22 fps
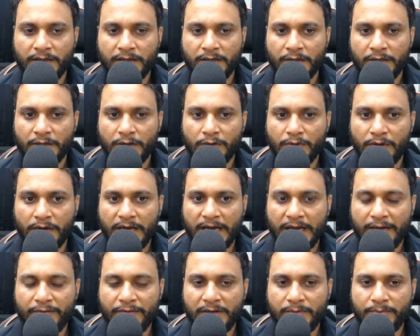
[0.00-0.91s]
Now
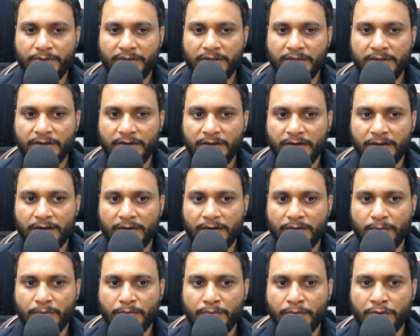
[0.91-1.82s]
I will be
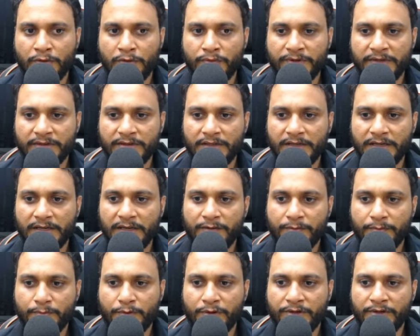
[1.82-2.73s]
moving the
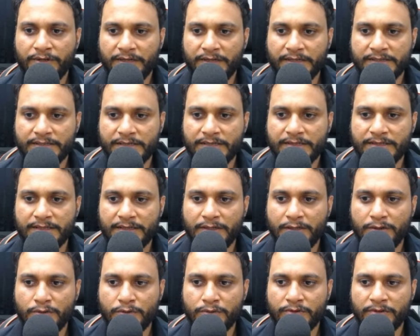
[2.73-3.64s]
left pointer, as I
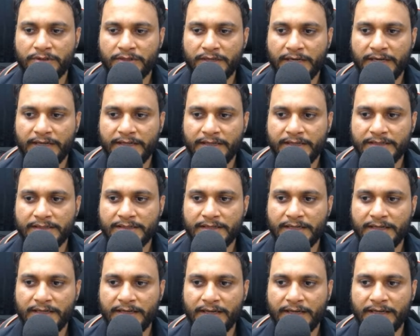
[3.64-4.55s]
said, to the right hand
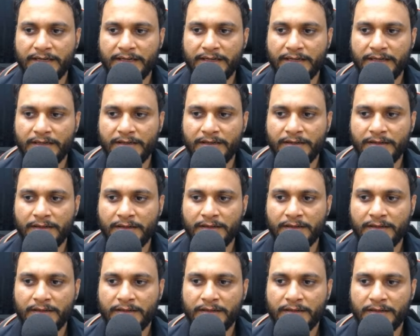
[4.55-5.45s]
side until
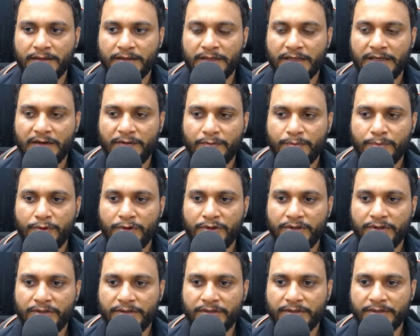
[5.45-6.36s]
the left
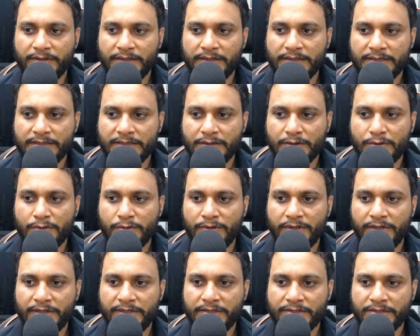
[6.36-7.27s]
pointer is
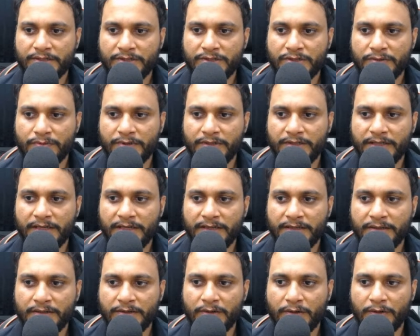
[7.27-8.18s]
included, in such a way
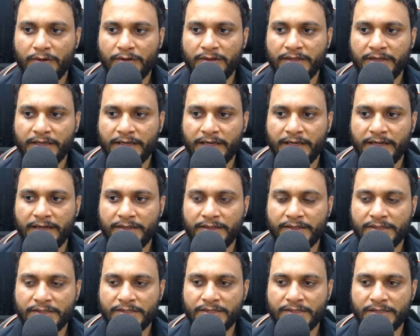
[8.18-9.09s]
that all the
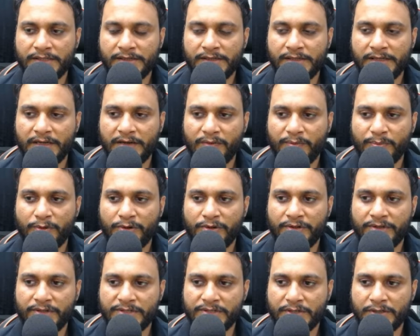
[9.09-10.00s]
characters till the left
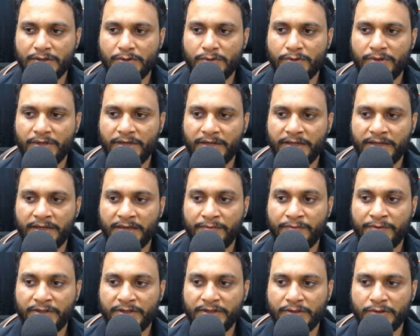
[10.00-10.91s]
pointer is included and
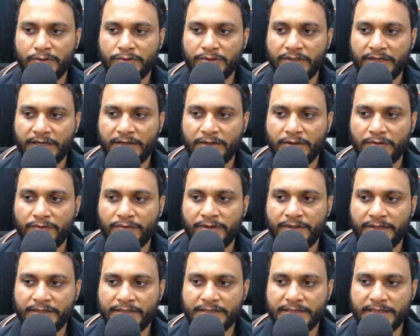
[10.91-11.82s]
everything to the right of
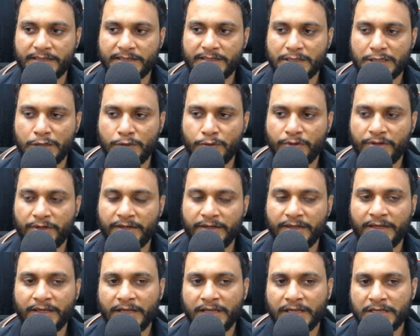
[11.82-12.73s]
it is
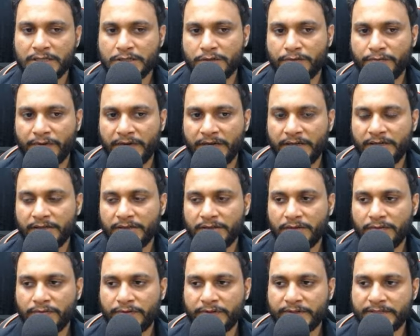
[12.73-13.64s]
excluded. So finding
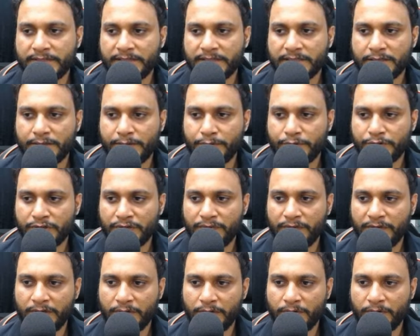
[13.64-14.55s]
the first
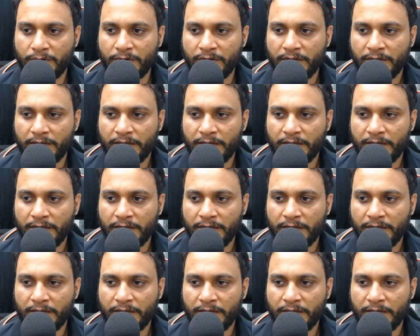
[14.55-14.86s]
exclusion window.